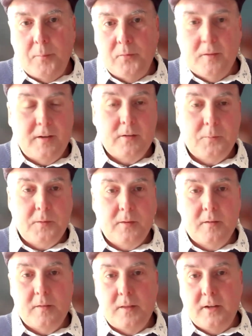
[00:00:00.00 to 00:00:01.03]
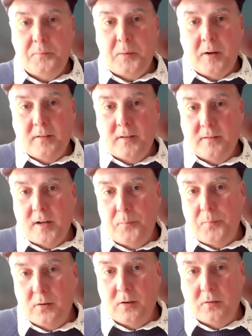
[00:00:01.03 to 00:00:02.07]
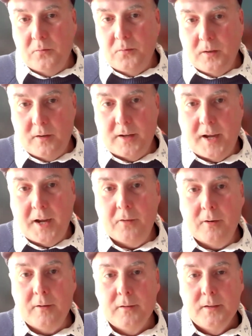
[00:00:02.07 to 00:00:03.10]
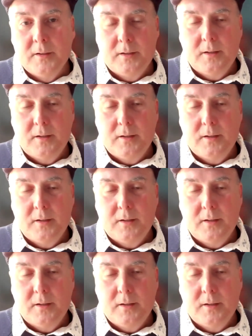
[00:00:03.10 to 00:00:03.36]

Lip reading: So the experience has not been good in Finland either.